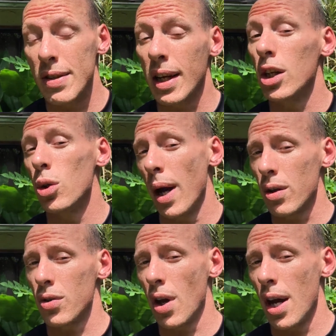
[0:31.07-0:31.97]
It's like a new
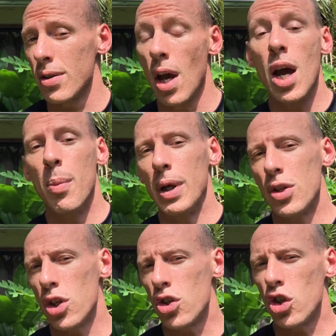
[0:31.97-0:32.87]
exercise, but
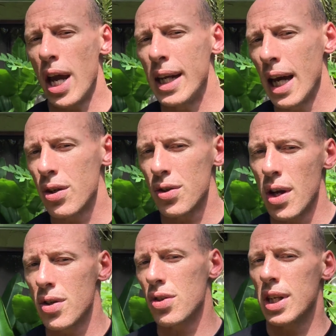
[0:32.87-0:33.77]
it's just chaining
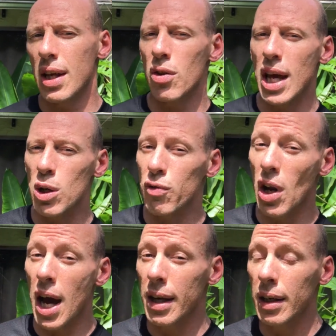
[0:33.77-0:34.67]
exercises together that you've
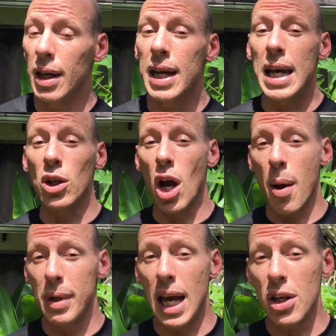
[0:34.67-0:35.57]
done in
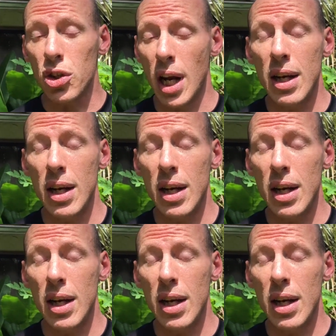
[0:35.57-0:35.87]
combination.